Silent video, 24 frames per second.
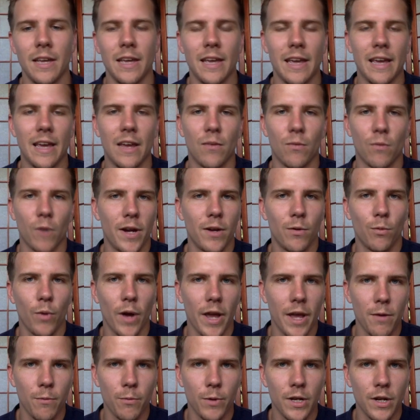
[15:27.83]
And right
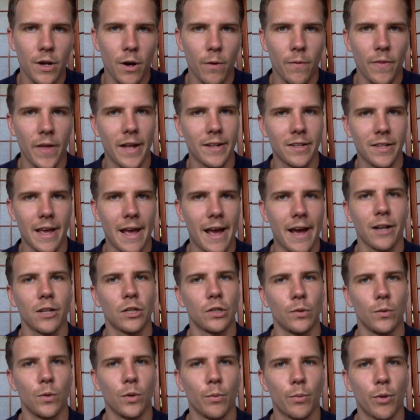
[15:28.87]
away, we know that the
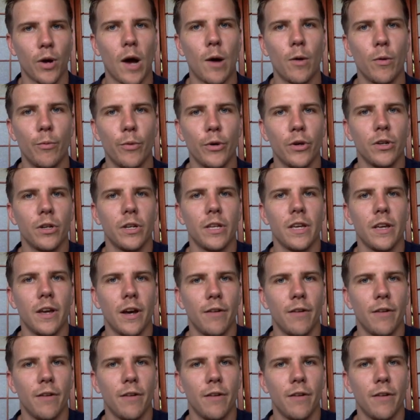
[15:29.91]
actual probability